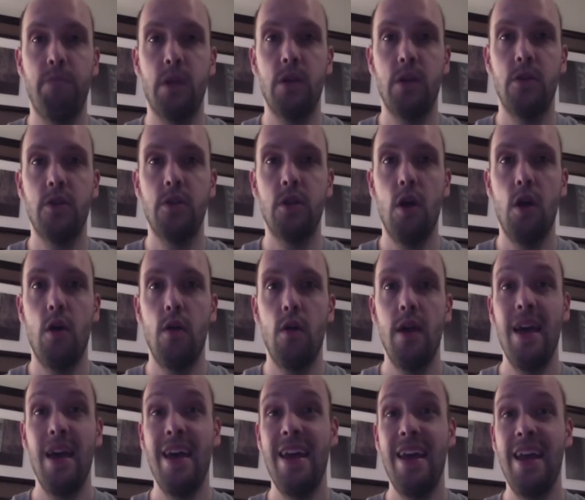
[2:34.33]
So
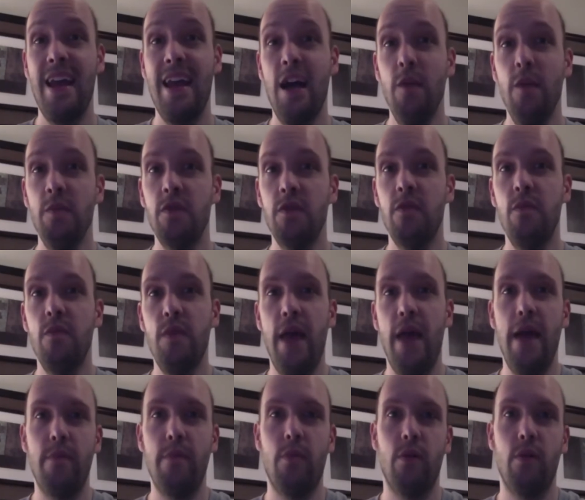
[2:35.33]
it helps from
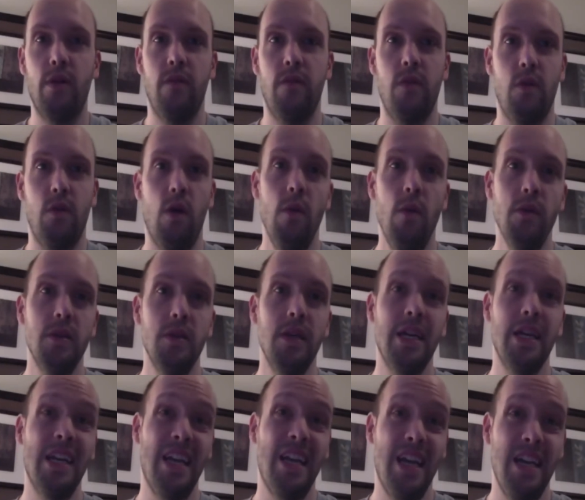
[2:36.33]
that point of view, almost like
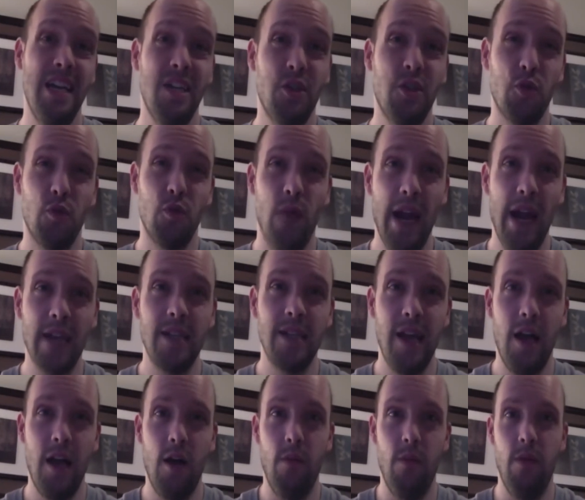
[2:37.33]
an indirect
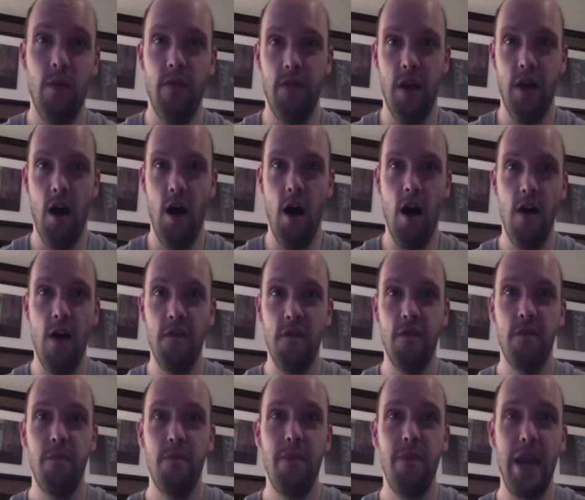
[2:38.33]
help of an
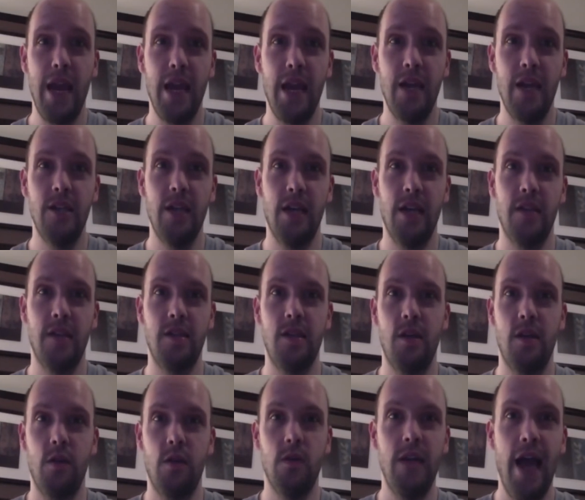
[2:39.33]
off-page
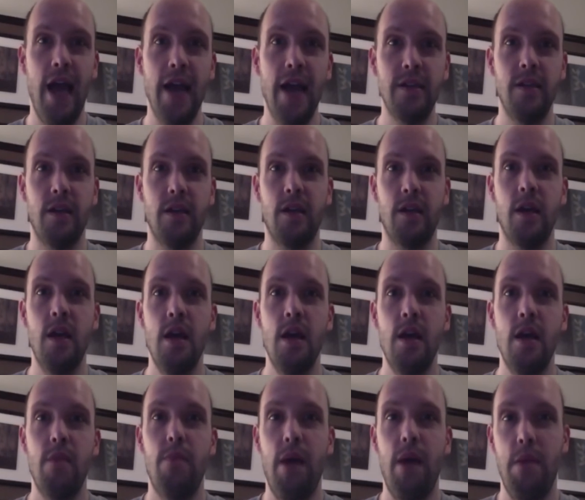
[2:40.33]
SEO tactic
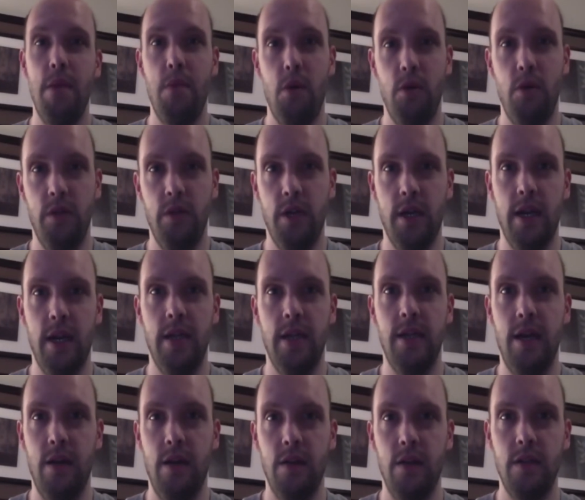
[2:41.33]
by bolding and
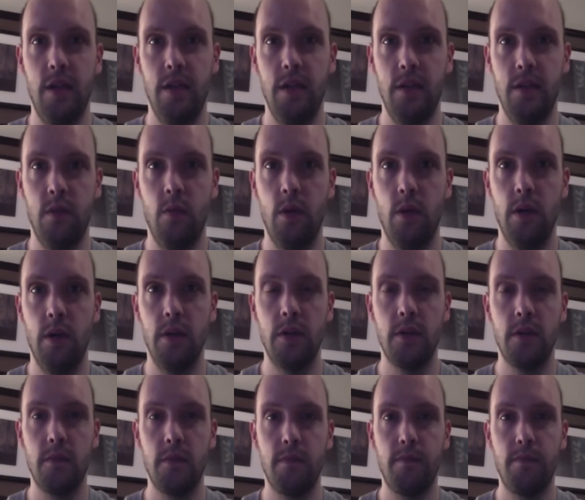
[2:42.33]
italicizing words.